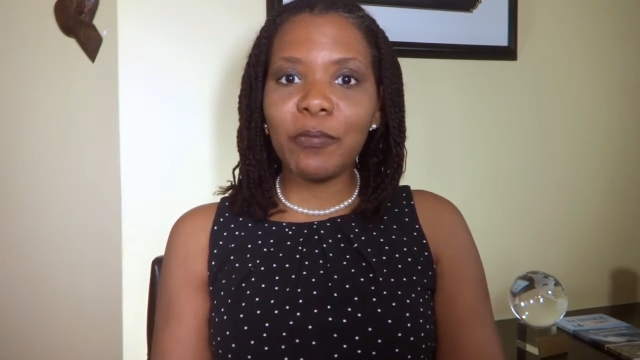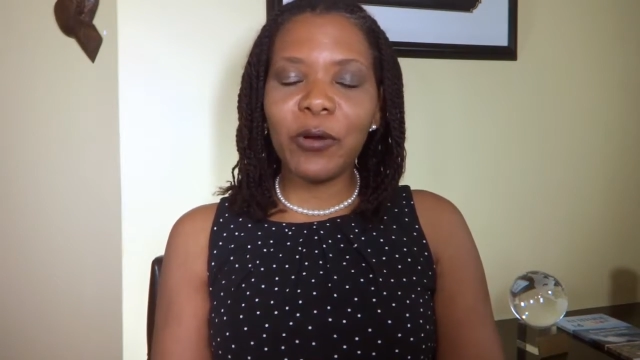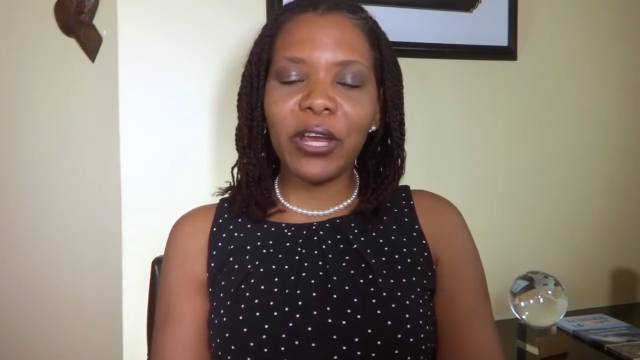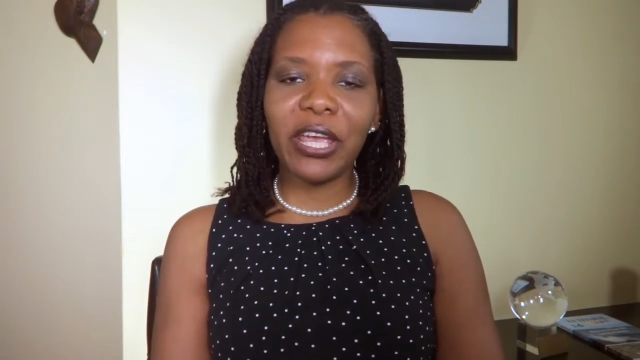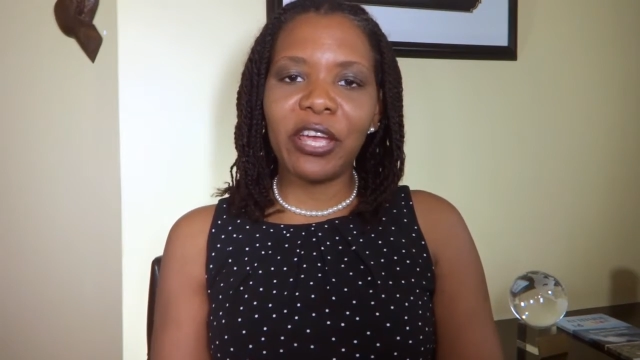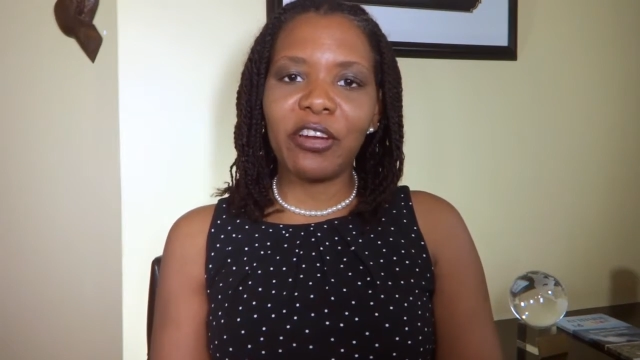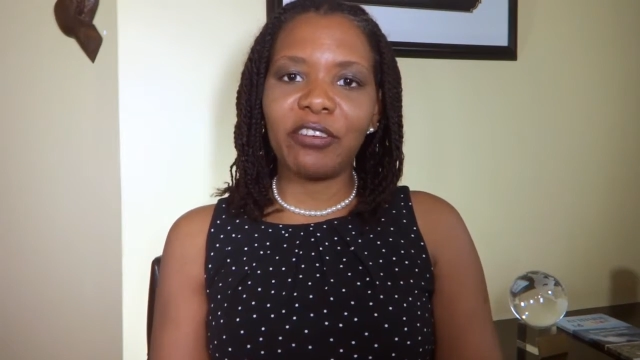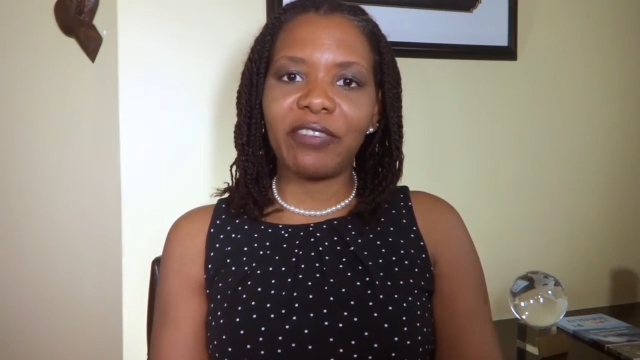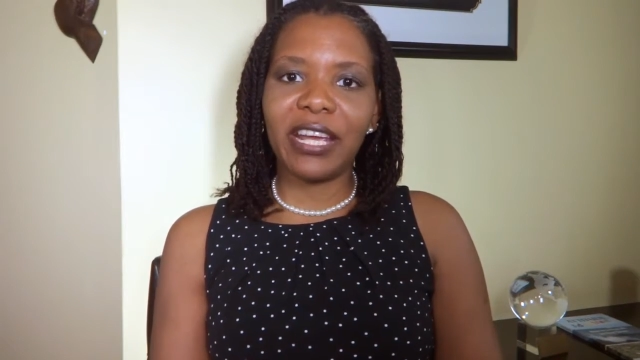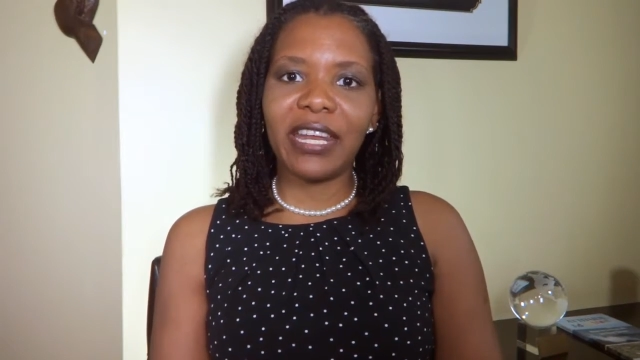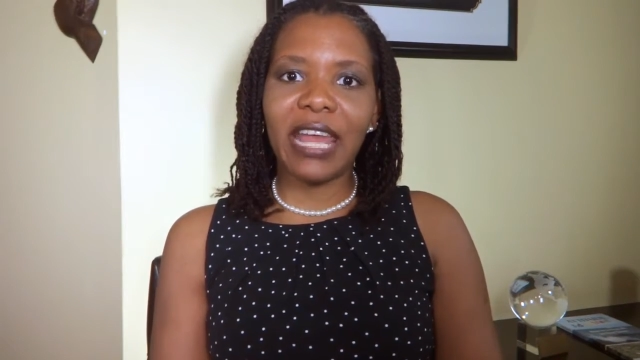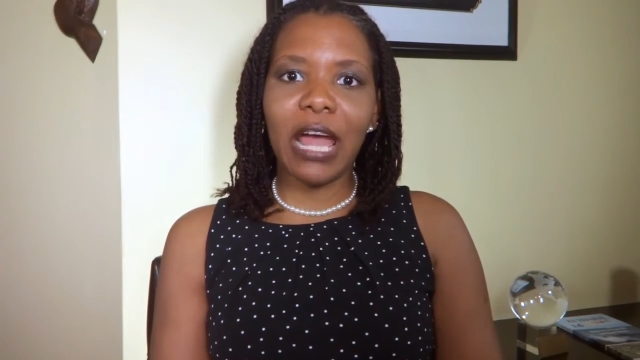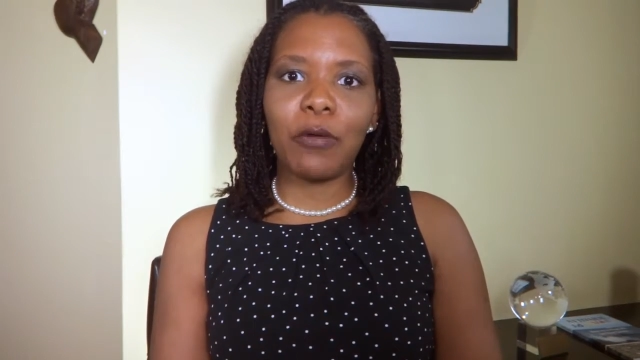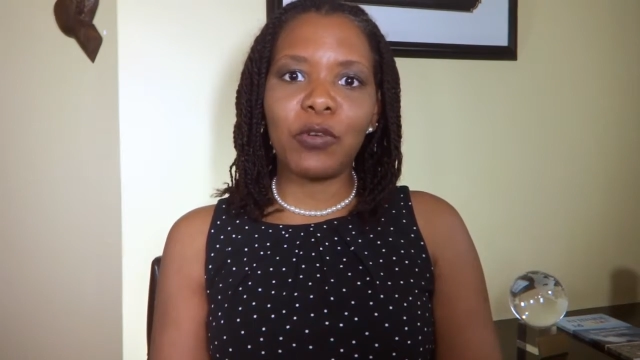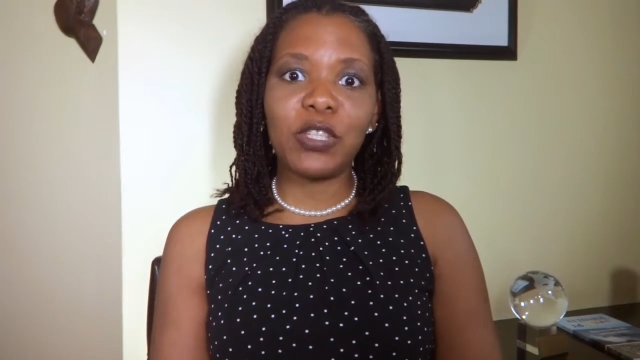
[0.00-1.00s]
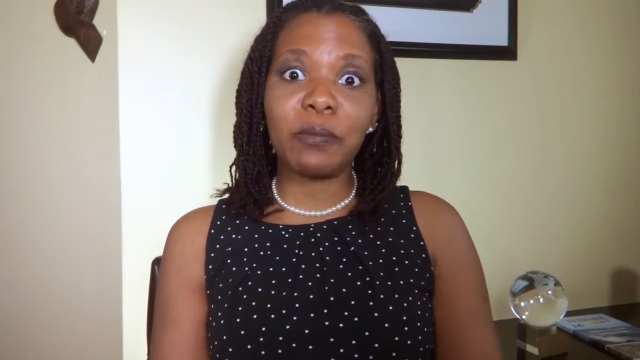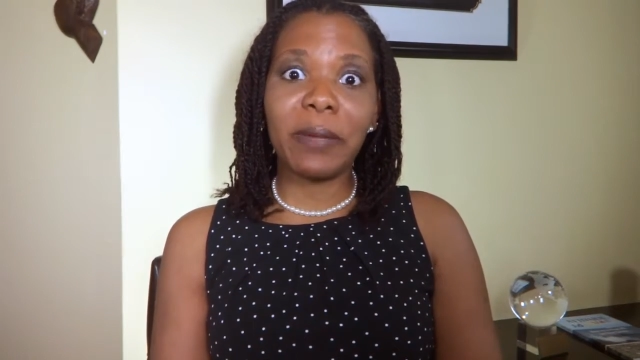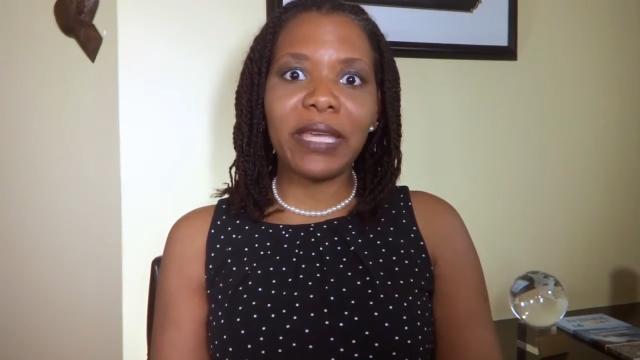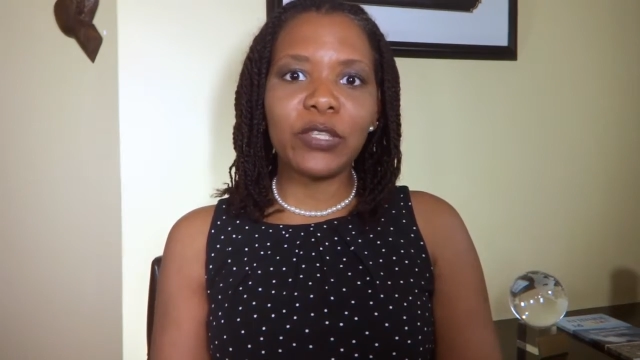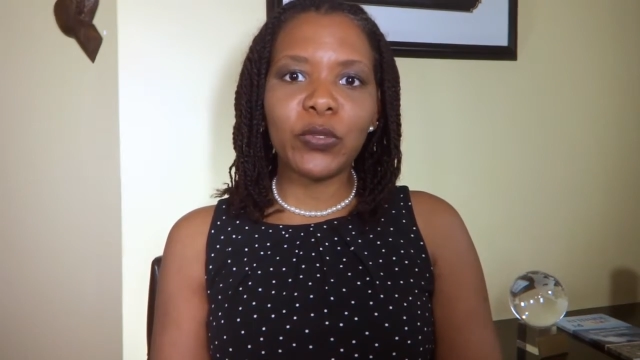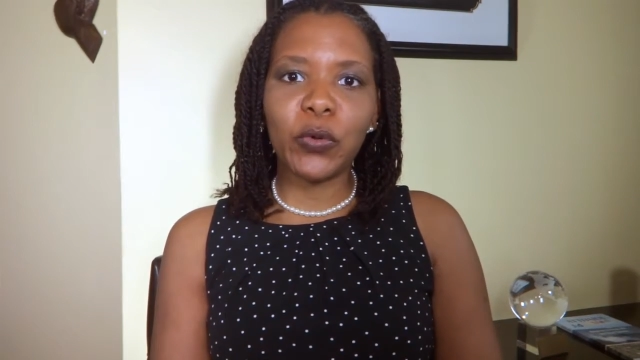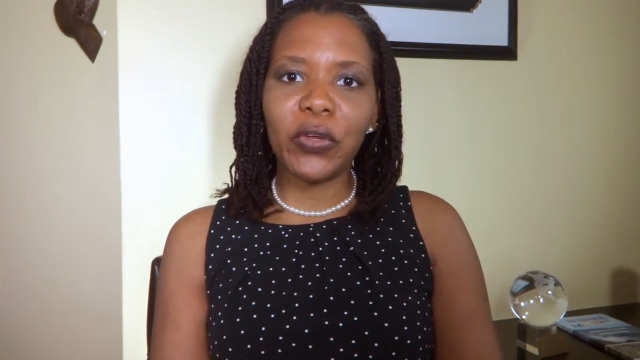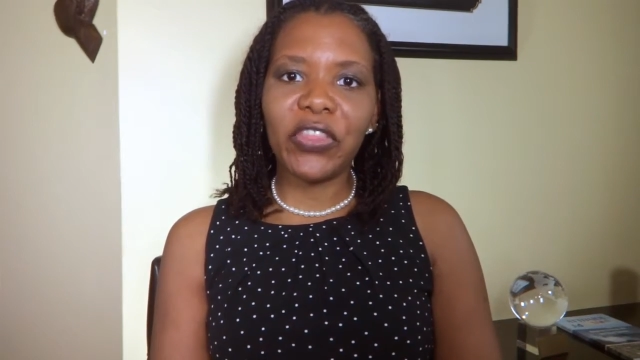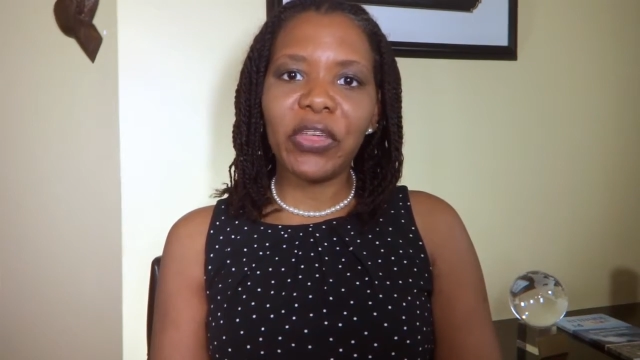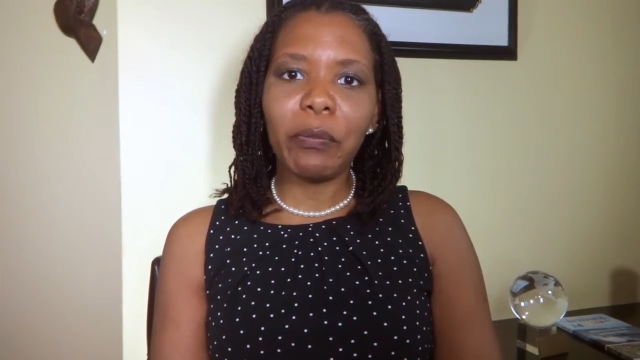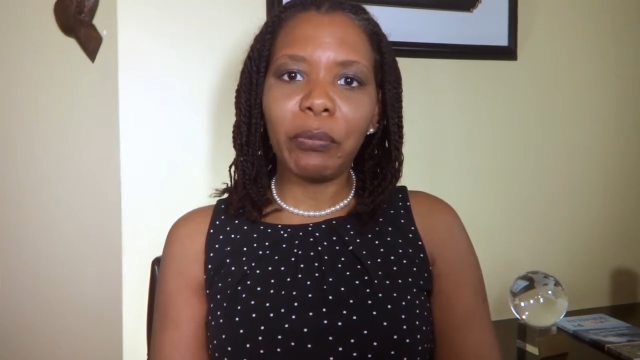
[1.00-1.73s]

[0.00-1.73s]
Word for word: I'm working on right now was based on